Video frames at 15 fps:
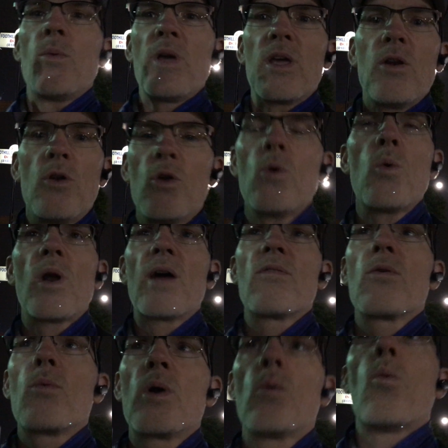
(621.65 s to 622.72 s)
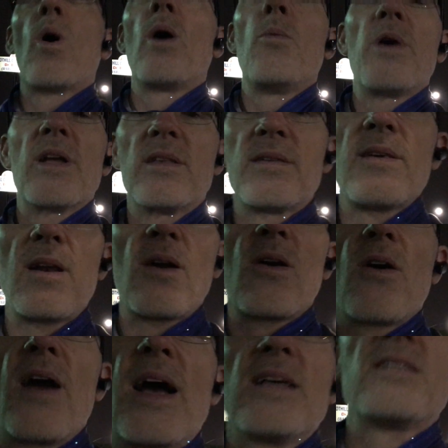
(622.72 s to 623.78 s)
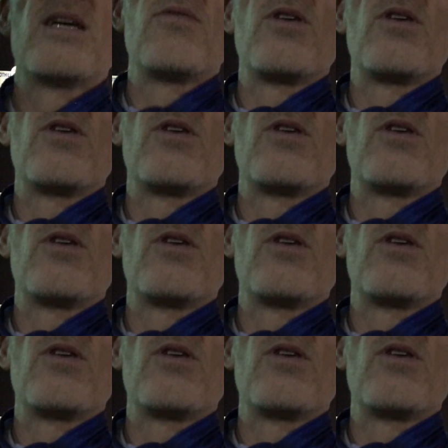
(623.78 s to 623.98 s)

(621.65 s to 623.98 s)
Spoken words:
we can do whatever we want, we can sit on our ass